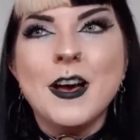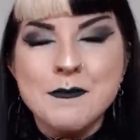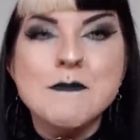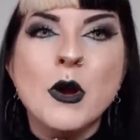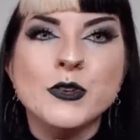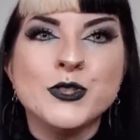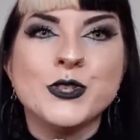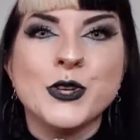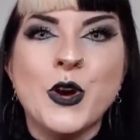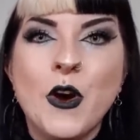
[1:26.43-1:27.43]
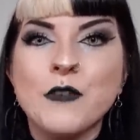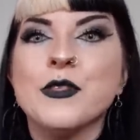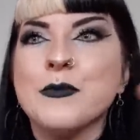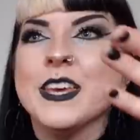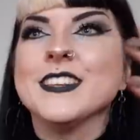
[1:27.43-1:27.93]
most of
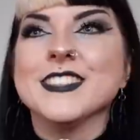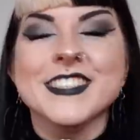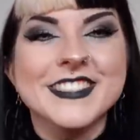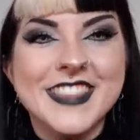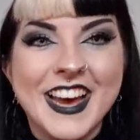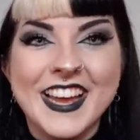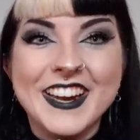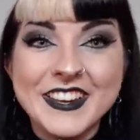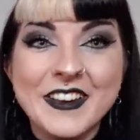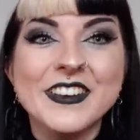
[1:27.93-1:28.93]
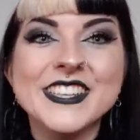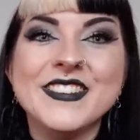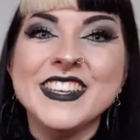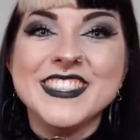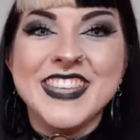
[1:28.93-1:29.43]
the piercings that are going to
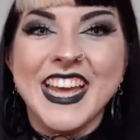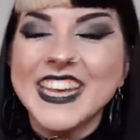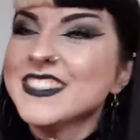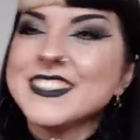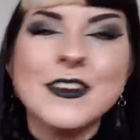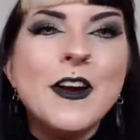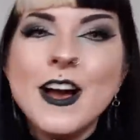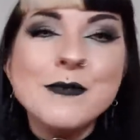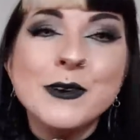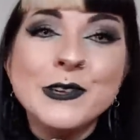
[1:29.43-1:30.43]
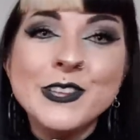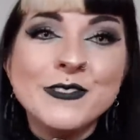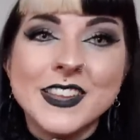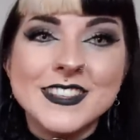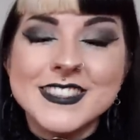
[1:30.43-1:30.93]
be seen. So I'm all
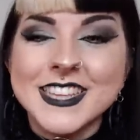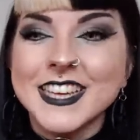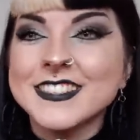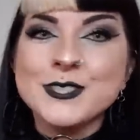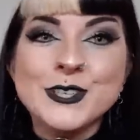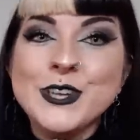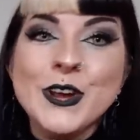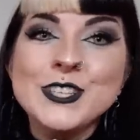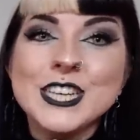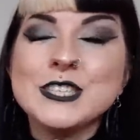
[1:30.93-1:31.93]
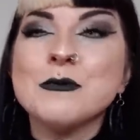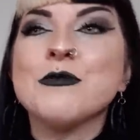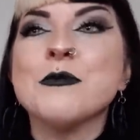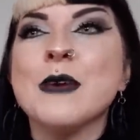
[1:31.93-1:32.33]
of these things. So no judgment from